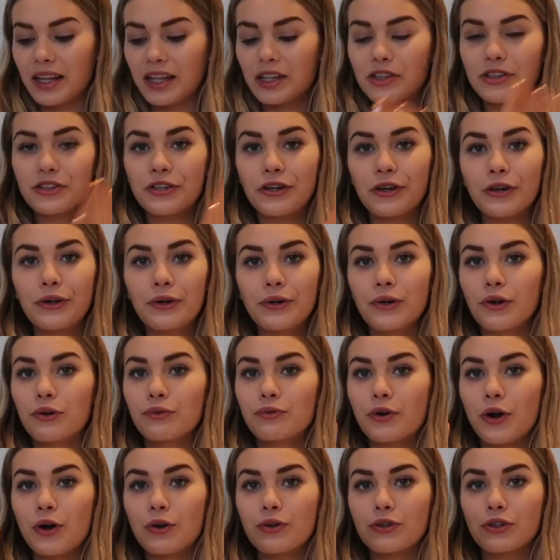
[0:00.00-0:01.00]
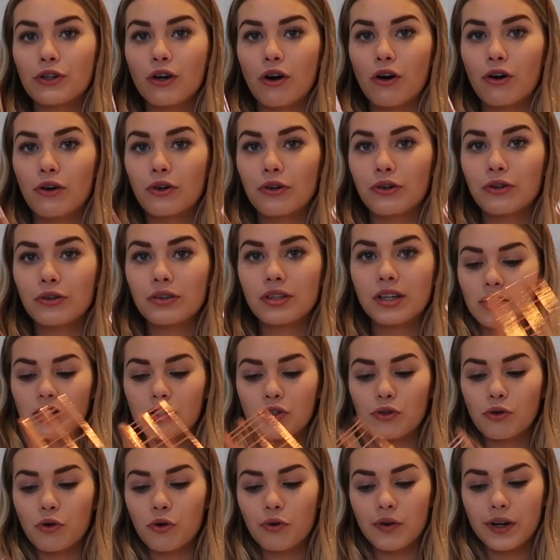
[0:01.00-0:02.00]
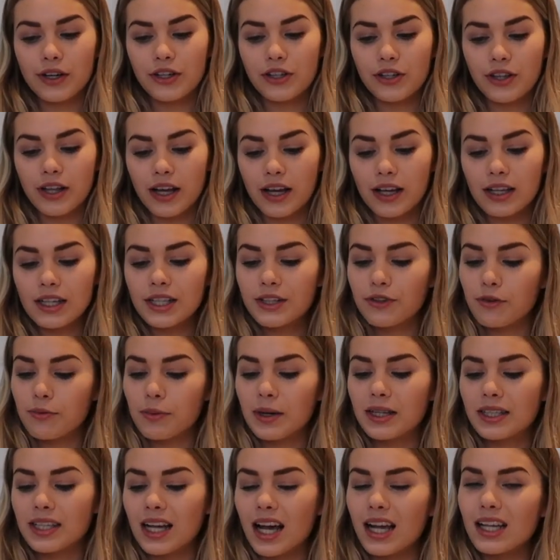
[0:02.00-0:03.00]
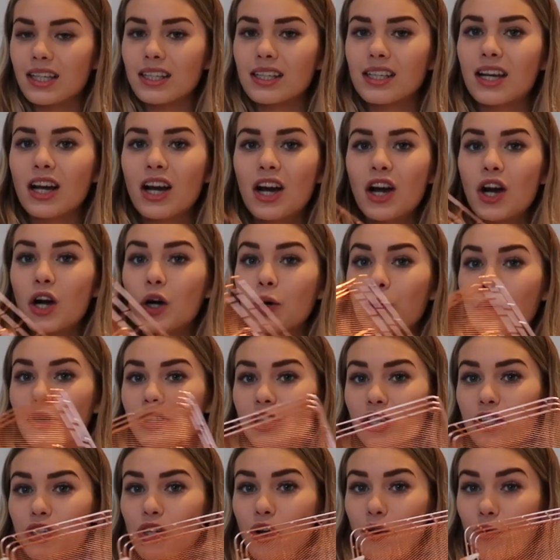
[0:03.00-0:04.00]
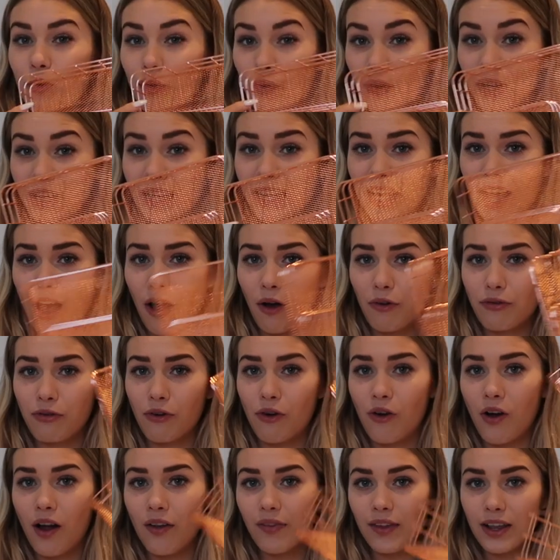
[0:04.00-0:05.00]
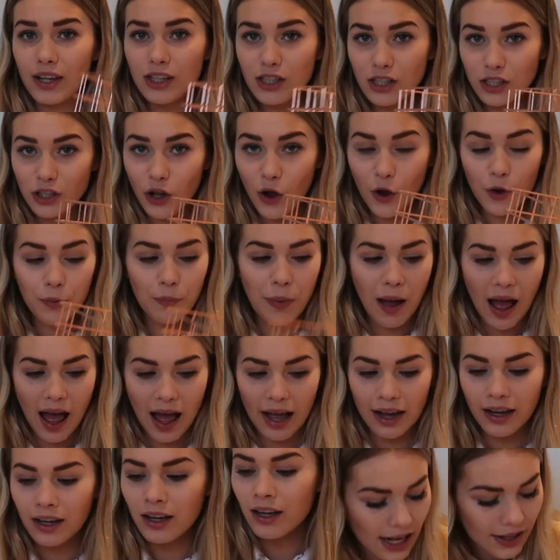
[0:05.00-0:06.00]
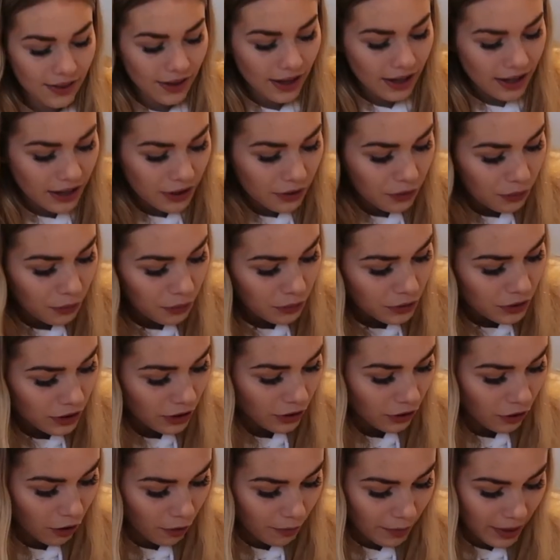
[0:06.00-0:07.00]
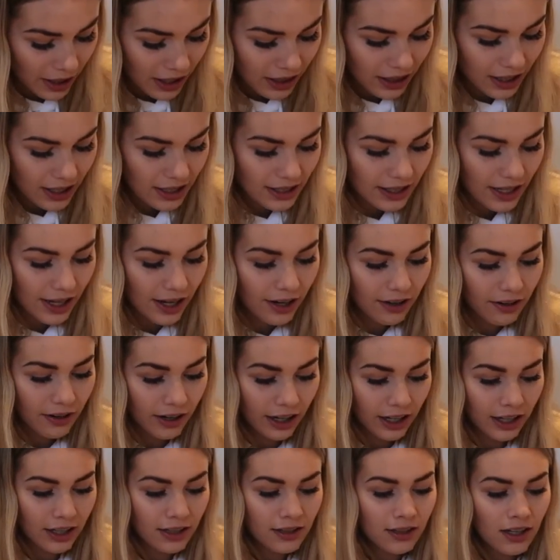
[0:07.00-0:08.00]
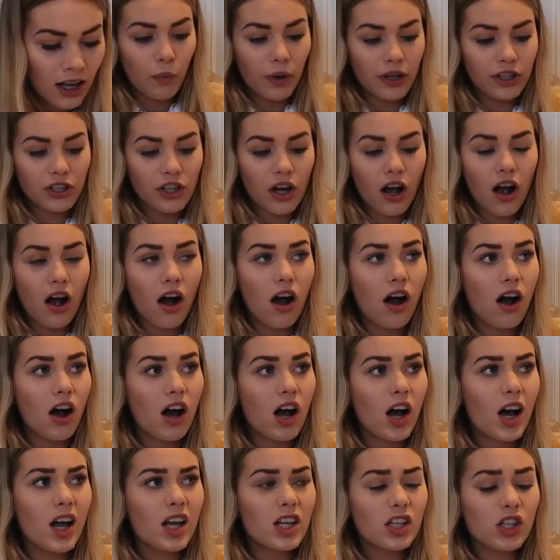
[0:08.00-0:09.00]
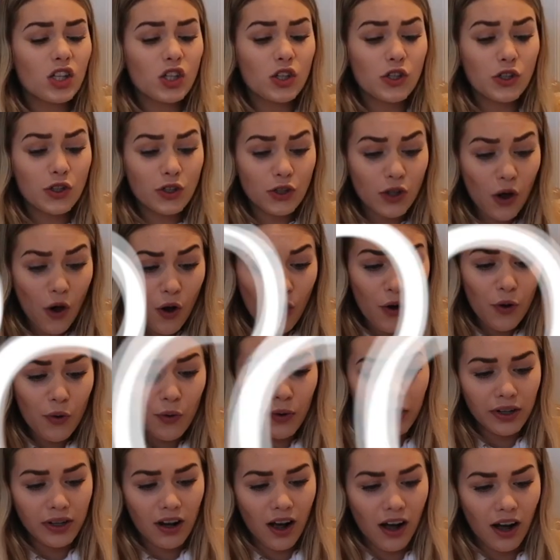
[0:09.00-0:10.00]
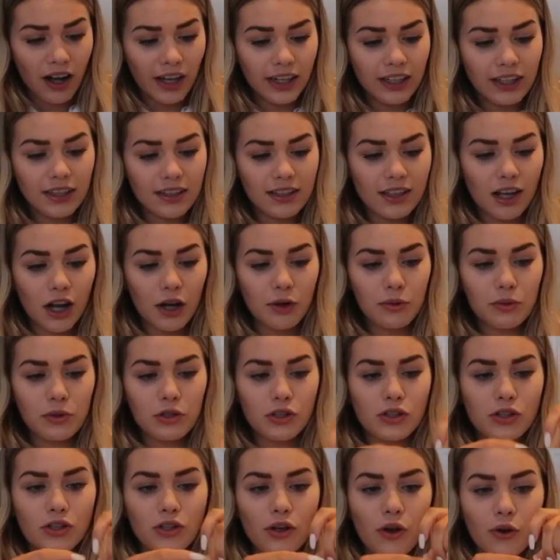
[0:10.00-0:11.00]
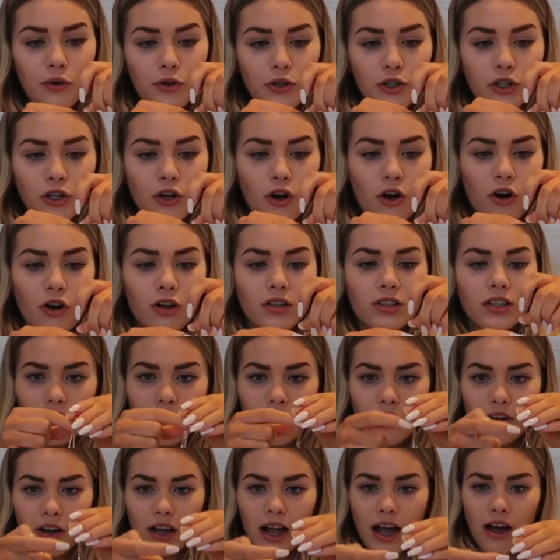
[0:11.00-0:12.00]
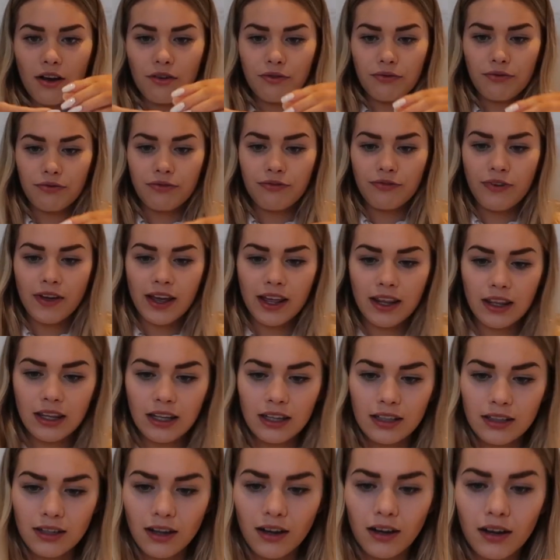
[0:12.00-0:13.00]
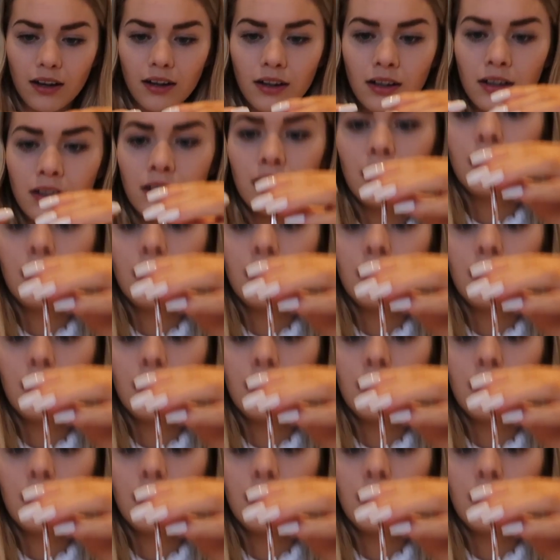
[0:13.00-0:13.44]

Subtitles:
me these two rose gold storage things for my desk, which is really helpful and they're so peng. And then he also got me these earrings, which are so nice. I was so shocked. Look how fit these are.